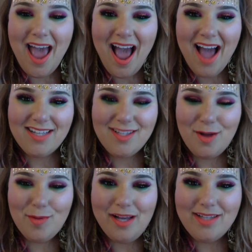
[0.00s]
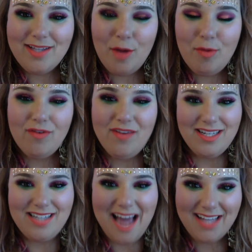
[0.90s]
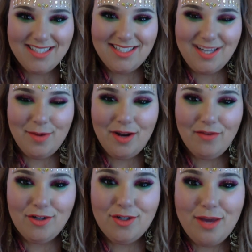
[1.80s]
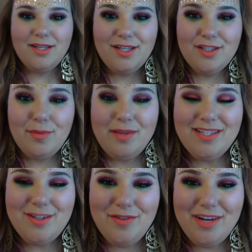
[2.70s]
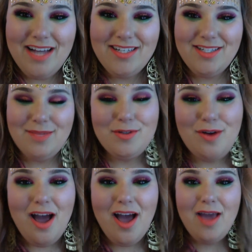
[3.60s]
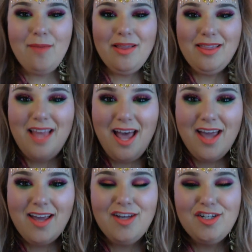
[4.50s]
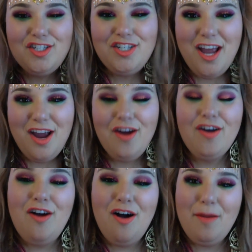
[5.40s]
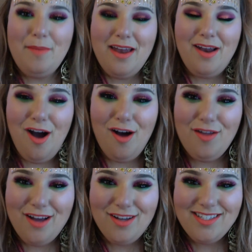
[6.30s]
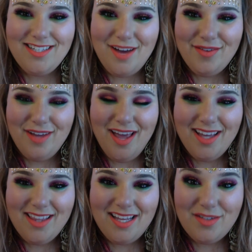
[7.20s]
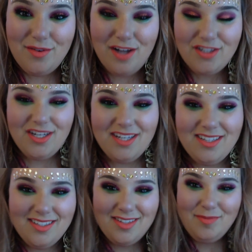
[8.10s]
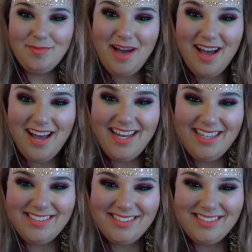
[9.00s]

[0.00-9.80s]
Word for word: As always, I hope you have a fantastic day, whatever you're doing. So please don't forget to subscribe, like, share, comment, all that good stuff. Thanks for watching. Bye!